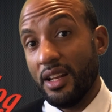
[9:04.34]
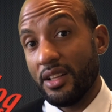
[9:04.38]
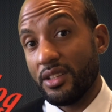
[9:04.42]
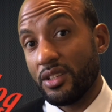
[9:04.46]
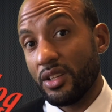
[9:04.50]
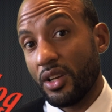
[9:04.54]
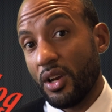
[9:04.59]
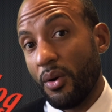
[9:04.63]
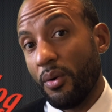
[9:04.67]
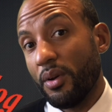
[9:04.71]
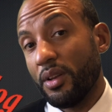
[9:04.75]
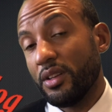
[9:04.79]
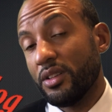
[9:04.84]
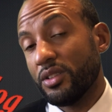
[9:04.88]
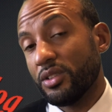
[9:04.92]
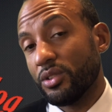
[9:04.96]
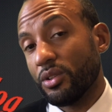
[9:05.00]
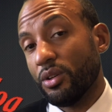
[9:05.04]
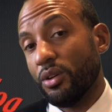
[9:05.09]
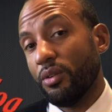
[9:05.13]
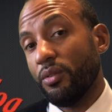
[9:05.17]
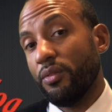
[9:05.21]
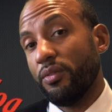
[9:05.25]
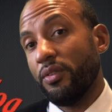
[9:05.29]
He then had to go and
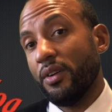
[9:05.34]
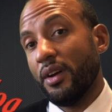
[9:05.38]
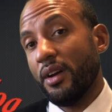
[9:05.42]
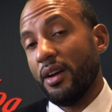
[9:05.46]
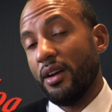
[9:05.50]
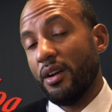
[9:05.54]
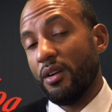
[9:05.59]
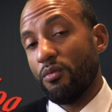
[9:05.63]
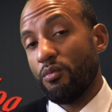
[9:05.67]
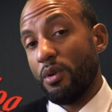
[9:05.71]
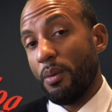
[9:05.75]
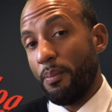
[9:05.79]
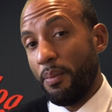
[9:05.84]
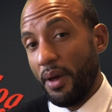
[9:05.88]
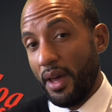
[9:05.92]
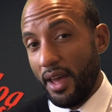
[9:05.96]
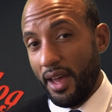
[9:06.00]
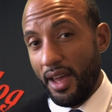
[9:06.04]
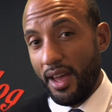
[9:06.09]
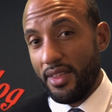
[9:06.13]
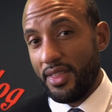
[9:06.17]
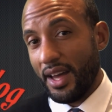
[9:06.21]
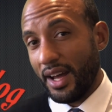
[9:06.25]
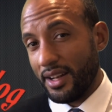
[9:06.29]
sort of
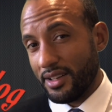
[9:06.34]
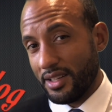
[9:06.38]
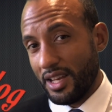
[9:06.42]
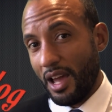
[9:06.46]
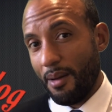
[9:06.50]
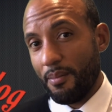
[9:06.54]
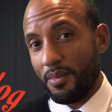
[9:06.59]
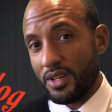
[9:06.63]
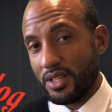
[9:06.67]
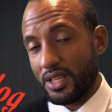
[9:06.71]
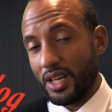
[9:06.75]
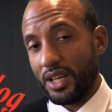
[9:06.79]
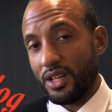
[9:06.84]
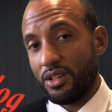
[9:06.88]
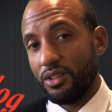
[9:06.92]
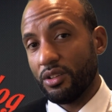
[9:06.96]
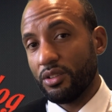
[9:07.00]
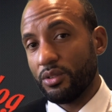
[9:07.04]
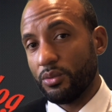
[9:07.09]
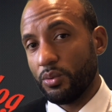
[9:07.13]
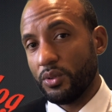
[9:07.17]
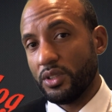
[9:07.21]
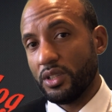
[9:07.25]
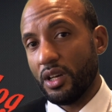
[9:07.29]
repair that damage that
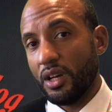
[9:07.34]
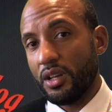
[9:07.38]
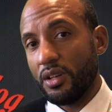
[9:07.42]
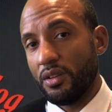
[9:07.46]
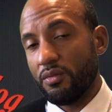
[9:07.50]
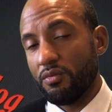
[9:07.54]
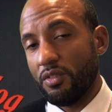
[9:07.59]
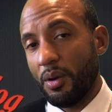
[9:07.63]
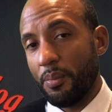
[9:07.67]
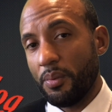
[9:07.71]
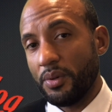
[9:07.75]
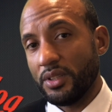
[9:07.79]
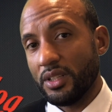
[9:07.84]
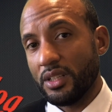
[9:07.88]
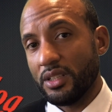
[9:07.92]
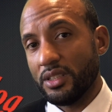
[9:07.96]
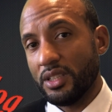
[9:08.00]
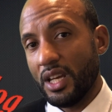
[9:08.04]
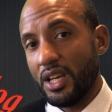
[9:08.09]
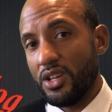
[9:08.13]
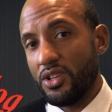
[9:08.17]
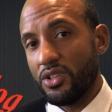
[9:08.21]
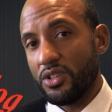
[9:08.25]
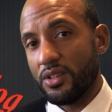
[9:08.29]
he'd done to his own
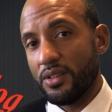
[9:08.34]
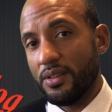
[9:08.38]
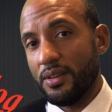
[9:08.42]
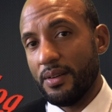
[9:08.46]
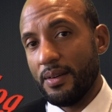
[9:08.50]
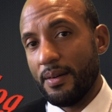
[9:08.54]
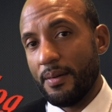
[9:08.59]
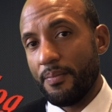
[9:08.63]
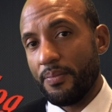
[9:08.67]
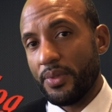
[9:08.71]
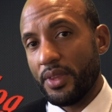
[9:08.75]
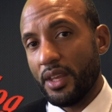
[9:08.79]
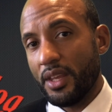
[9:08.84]
representation,